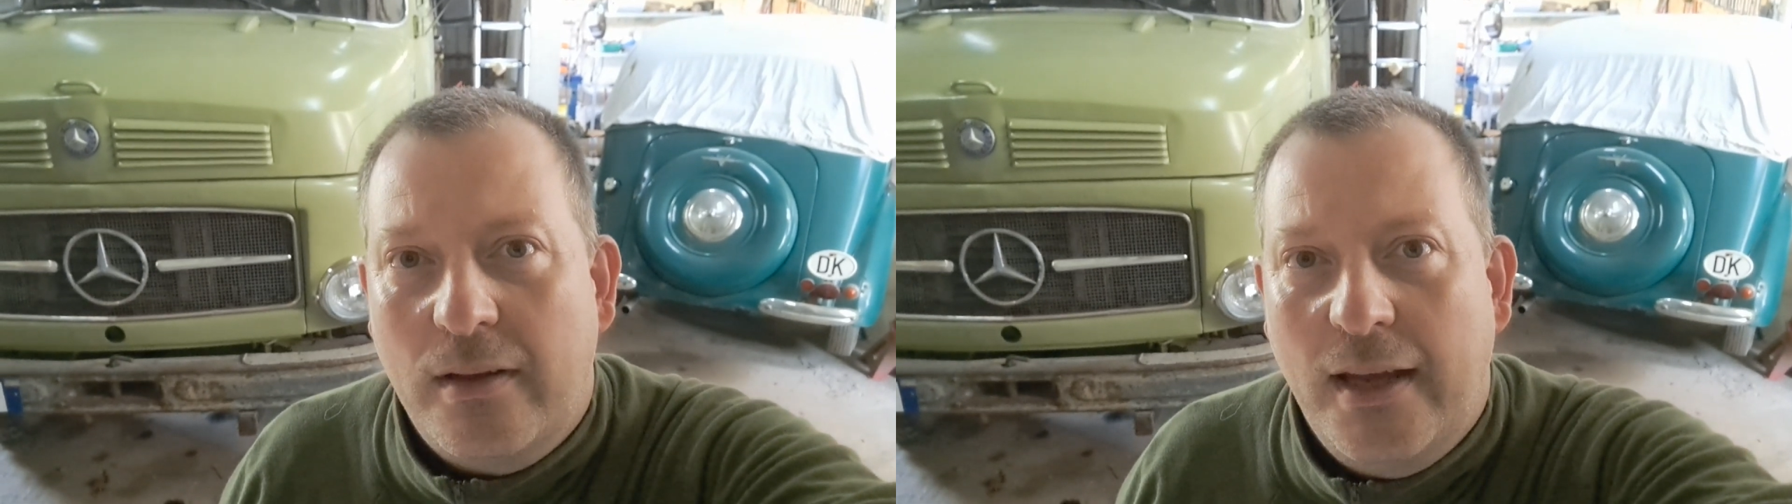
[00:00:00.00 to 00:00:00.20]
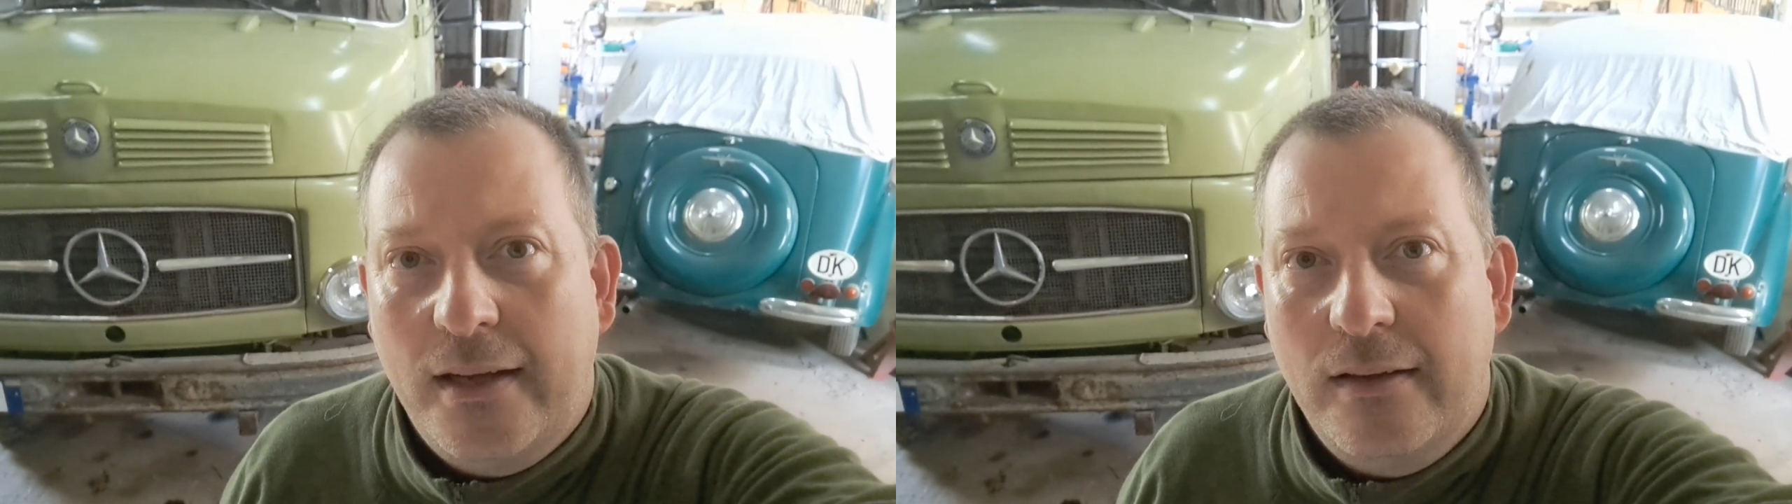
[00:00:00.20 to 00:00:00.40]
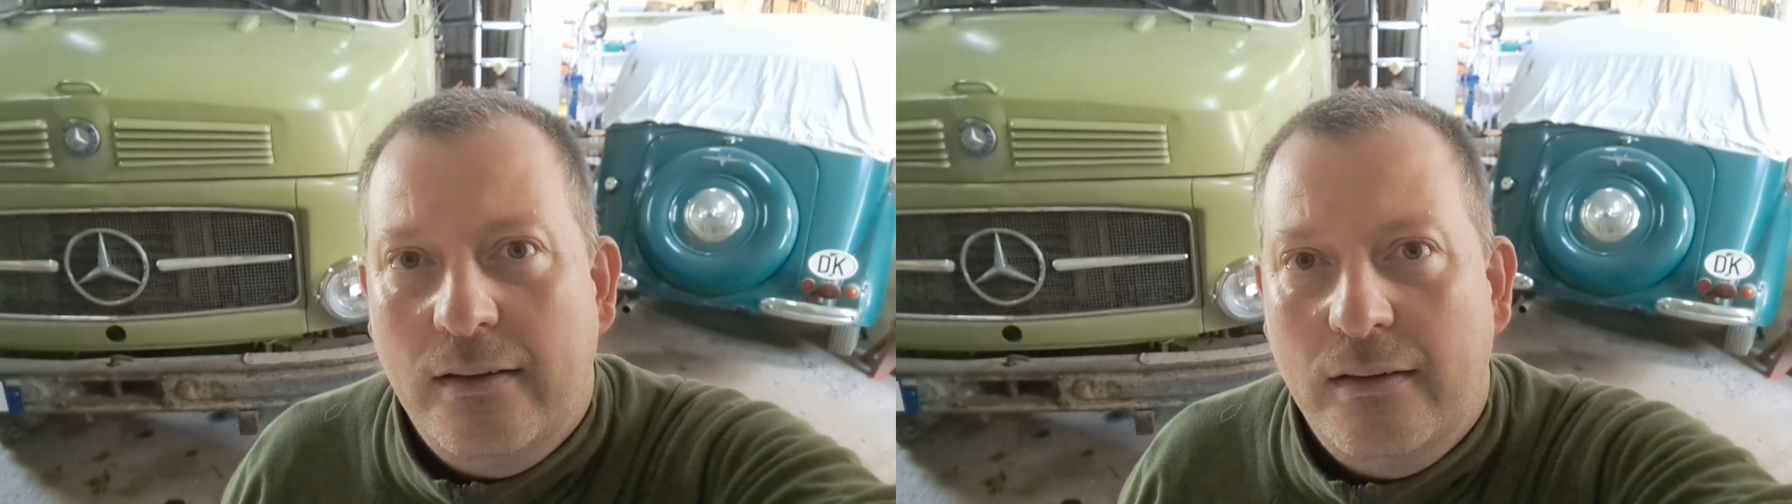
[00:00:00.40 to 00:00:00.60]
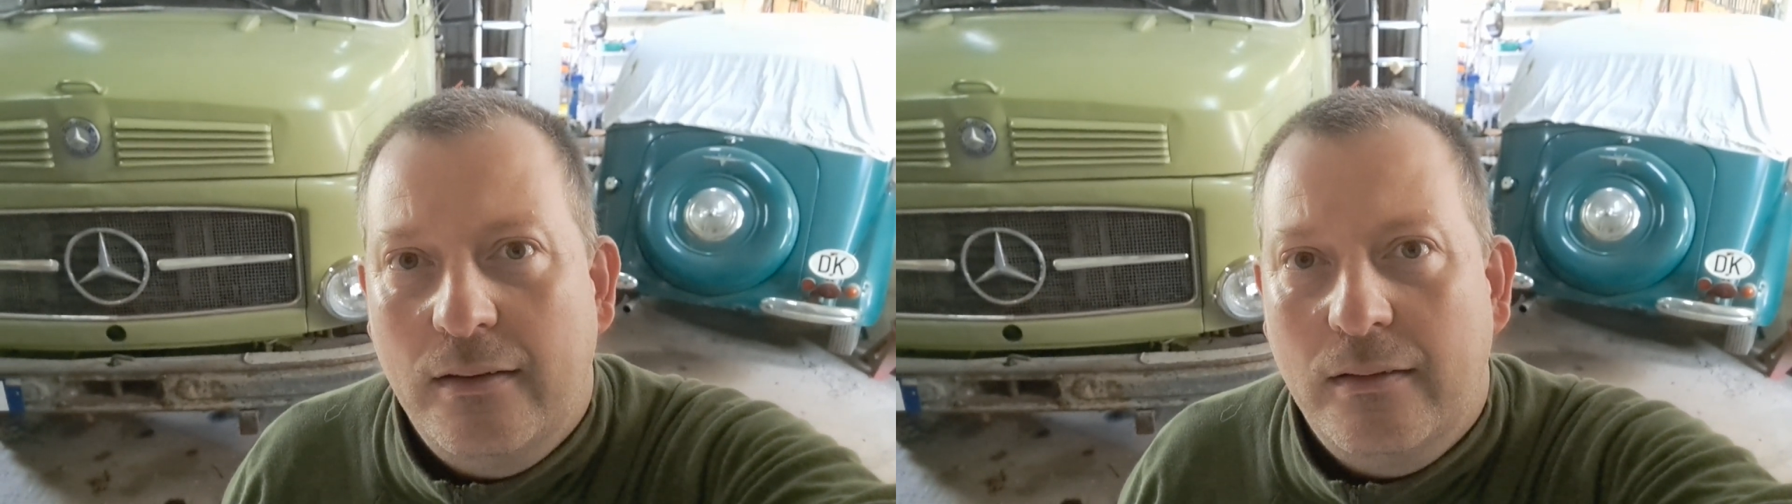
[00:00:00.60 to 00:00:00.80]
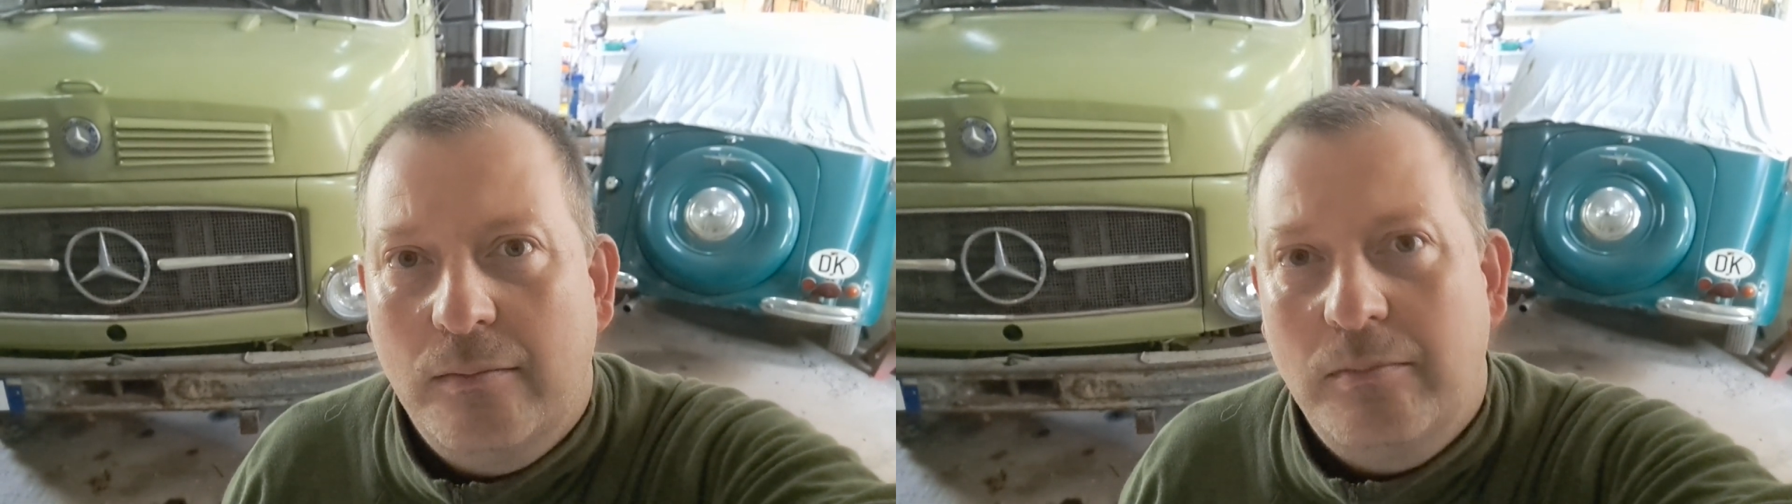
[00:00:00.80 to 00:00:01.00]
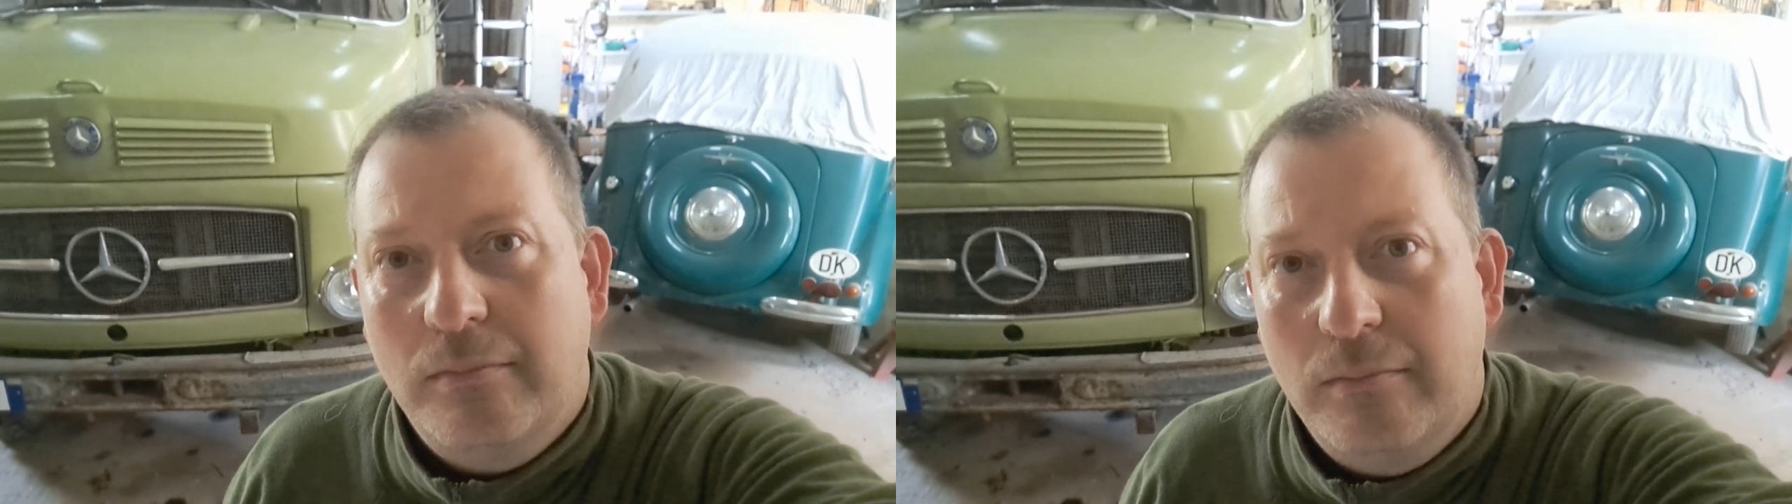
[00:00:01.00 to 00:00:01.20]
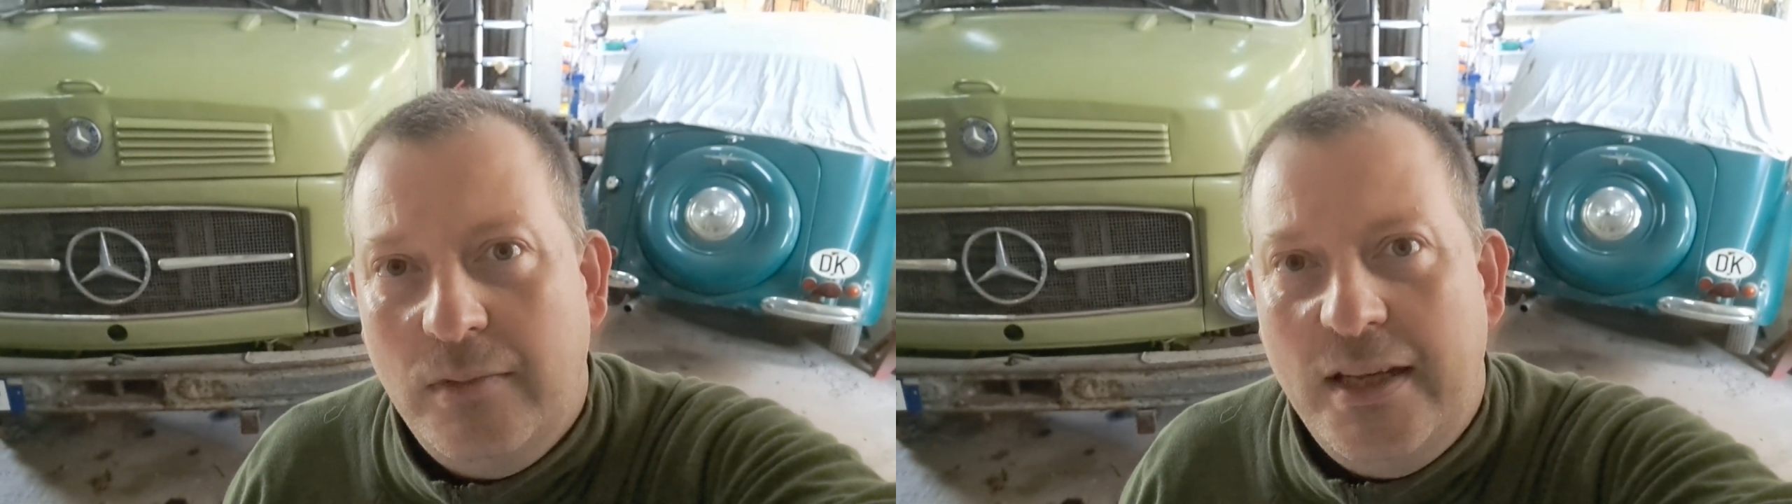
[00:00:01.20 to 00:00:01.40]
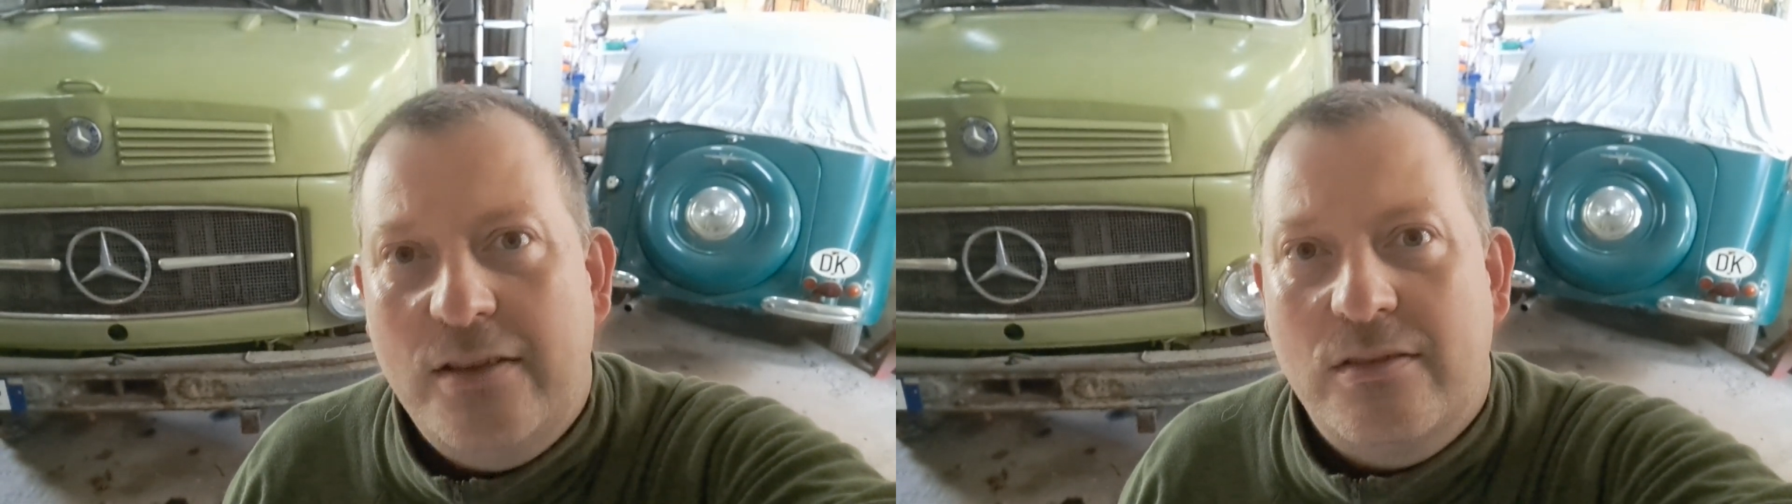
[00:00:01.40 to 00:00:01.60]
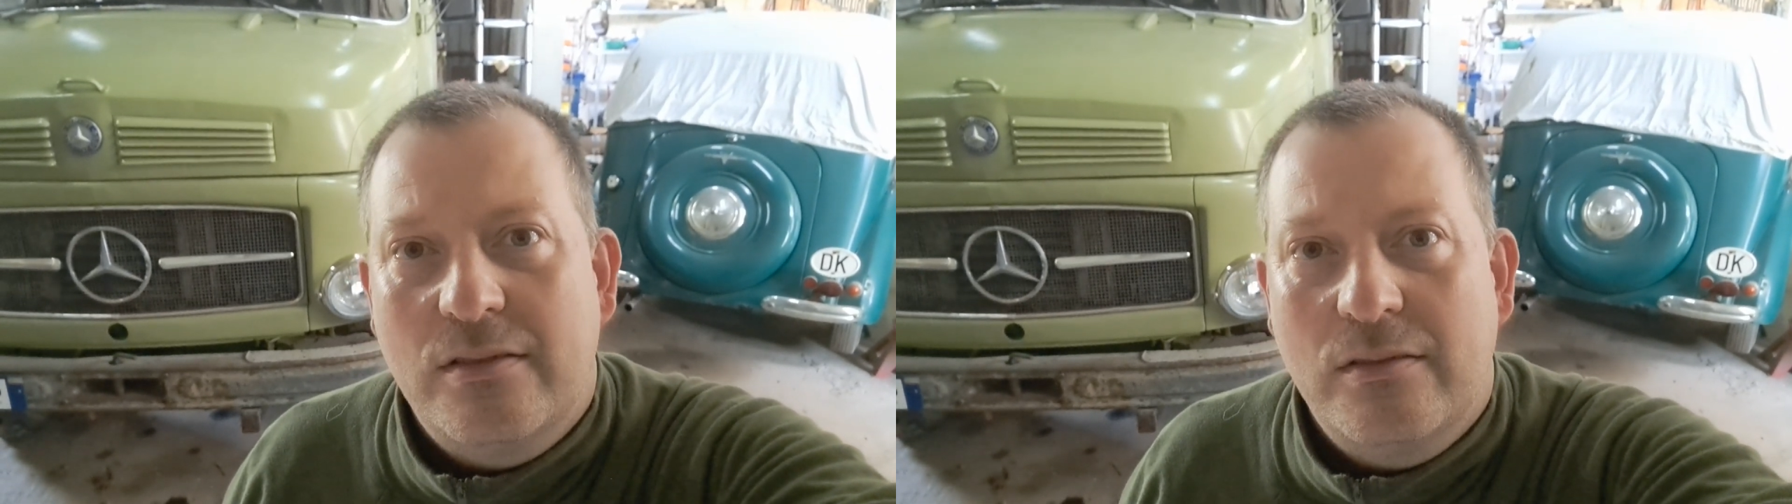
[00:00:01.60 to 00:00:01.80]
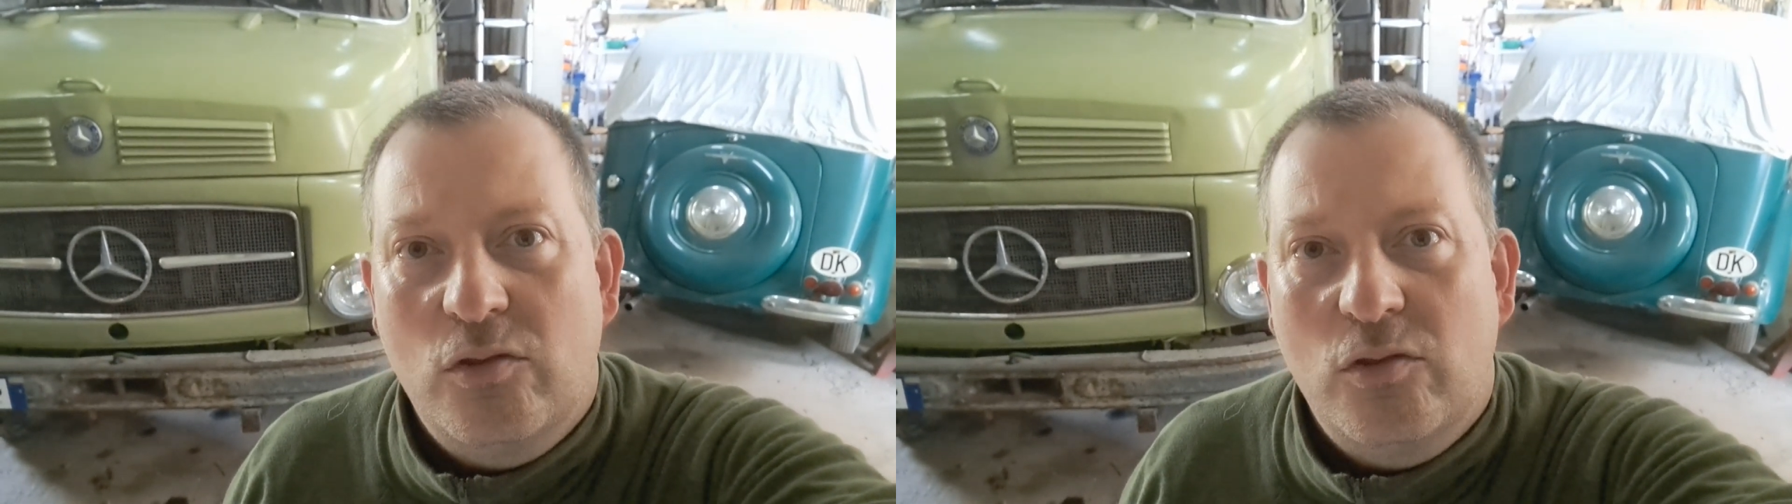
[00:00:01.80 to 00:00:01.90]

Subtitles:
kit needs